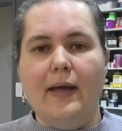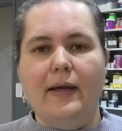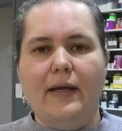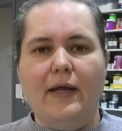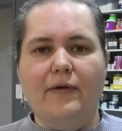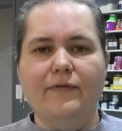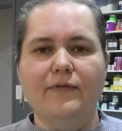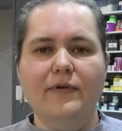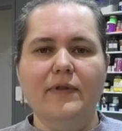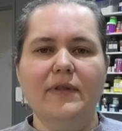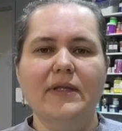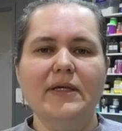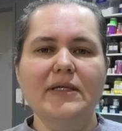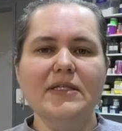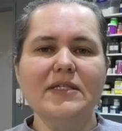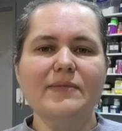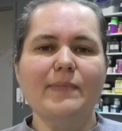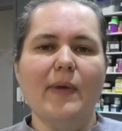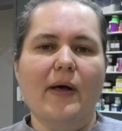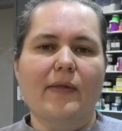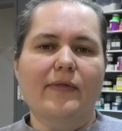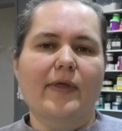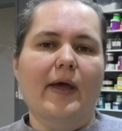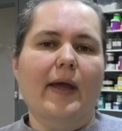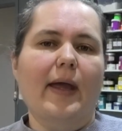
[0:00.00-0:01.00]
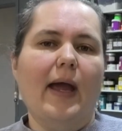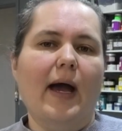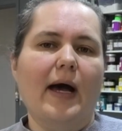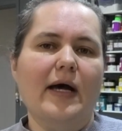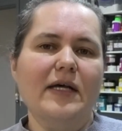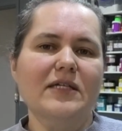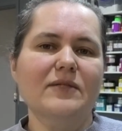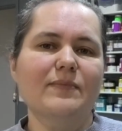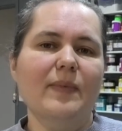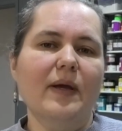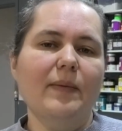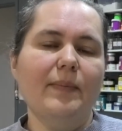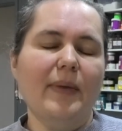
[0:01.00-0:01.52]
Now for this month, I
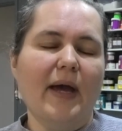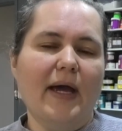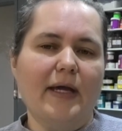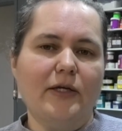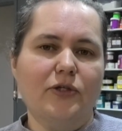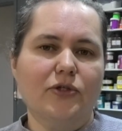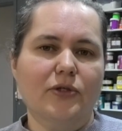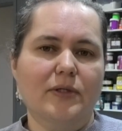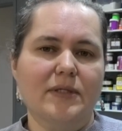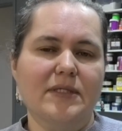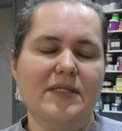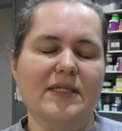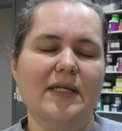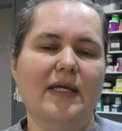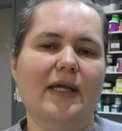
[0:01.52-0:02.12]
asked my patrons